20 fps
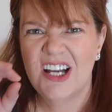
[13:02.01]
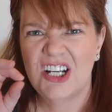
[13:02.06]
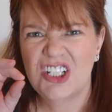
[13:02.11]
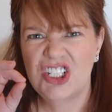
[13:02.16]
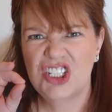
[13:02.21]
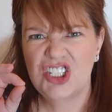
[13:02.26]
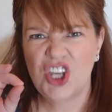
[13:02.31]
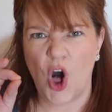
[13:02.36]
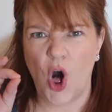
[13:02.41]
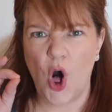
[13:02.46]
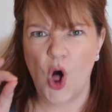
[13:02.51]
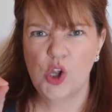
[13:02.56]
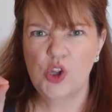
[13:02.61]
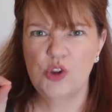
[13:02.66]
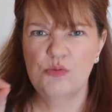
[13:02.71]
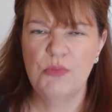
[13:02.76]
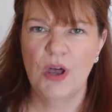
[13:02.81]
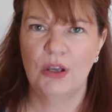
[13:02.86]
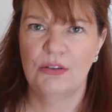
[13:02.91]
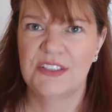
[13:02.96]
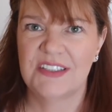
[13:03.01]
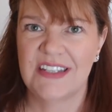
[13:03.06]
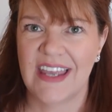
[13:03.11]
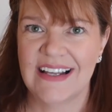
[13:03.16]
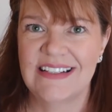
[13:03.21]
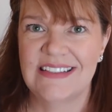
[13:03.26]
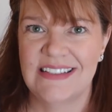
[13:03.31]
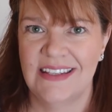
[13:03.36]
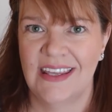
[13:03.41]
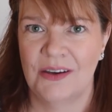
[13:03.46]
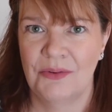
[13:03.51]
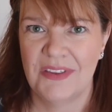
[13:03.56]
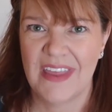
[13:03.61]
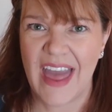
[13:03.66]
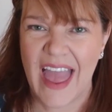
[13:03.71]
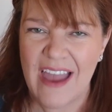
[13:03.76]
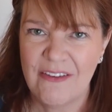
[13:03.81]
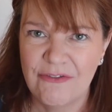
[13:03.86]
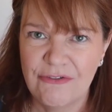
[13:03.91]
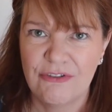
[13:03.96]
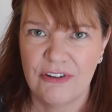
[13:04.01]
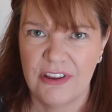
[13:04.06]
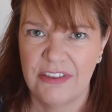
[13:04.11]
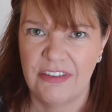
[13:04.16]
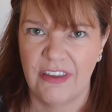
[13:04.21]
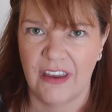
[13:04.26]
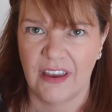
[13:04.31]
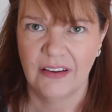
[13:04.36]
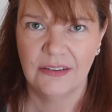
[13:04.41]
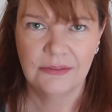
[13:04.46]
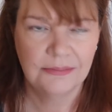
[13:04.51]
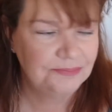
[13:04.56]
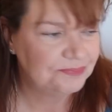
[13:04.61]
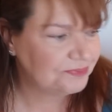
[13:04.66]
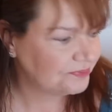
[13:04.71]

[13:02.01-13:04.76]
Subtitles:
She's almost getting there with everything.